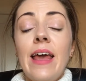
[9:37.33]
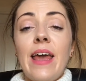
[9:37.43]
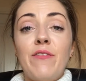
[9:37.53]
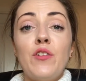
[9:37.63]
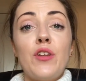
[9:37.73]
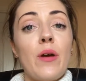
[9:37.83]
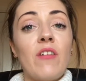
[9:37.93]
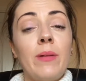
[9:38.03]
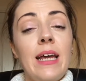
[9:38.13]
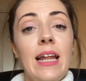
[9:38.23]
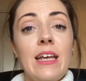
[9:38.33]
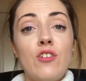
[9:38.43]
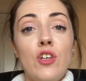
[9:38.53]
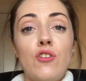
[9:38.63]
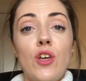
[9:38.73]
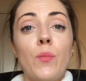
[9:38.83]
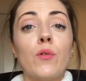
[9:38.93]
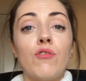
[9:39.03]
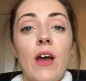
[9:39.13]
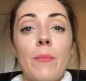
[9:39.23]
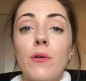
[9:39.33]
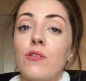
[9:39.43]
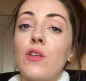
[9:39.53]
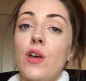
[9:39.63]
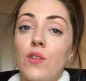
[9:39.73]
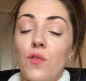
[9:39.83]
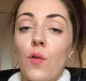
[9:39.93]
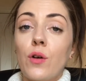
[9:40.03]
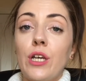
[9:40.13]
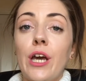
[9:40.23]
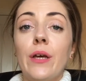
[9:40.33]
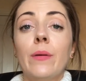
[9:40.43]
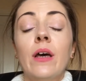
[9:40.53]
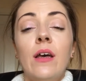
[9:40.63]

if you do have playlists, YouTube will try and push those for you.